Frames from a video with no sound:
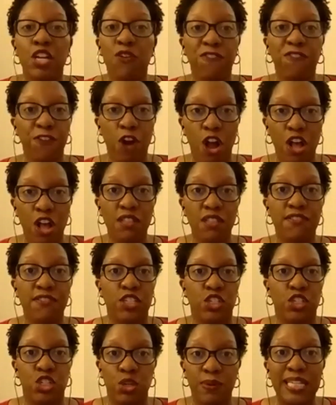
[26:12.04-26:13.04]
for all of us
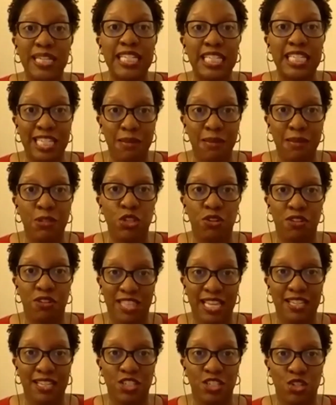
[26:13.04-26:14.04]
doing similar
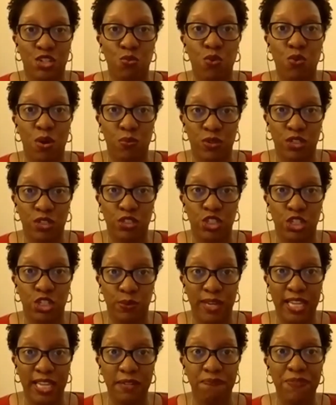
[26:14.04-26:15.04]
things to what we're
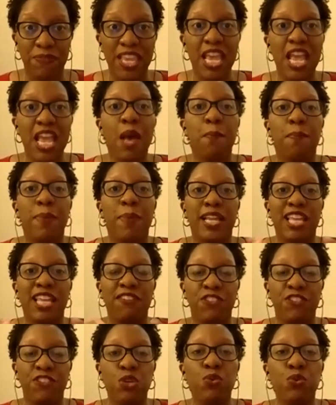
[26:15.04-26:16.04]
doing. But if
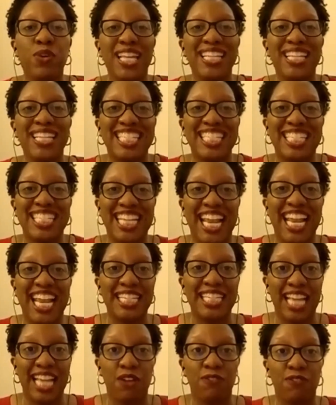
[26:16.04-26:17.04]
you can
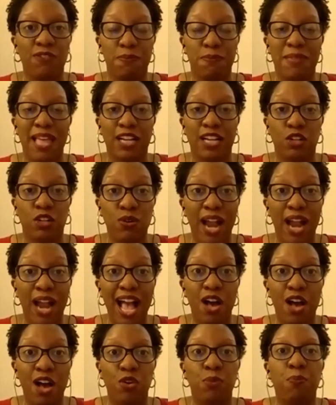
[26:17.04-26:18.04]
stand out from that
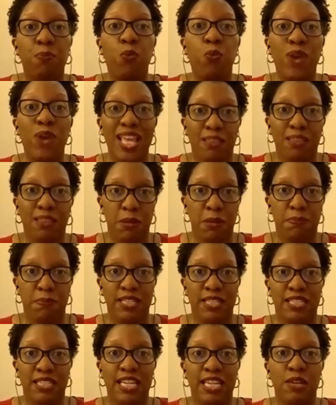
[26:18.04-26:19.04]
crowd with
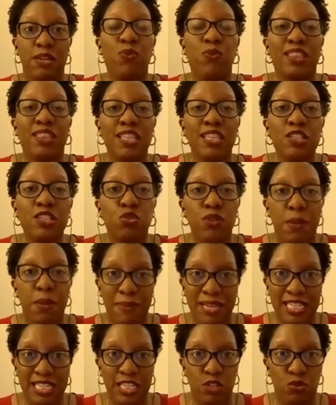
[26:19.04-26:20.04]
publicity, with these
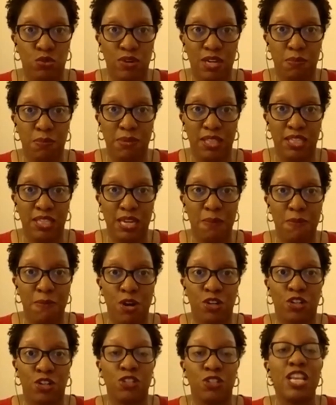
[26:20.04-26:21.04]
amazing credibility
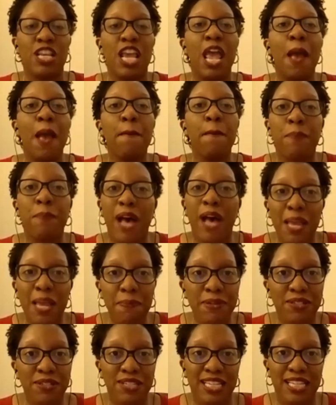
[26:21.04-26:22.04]
markers, by
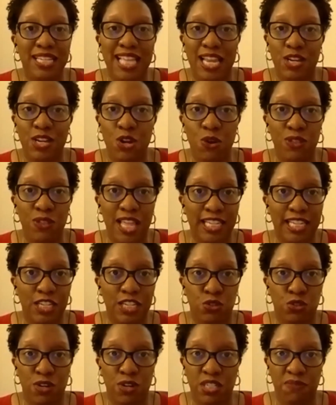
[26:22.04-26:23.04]
building that know, like, and
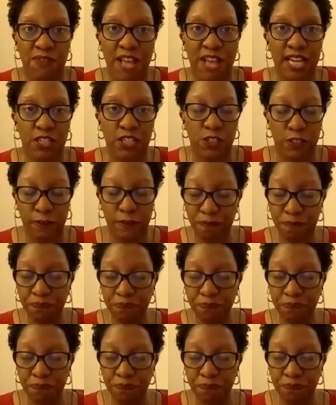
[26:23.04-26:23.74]
trust factor,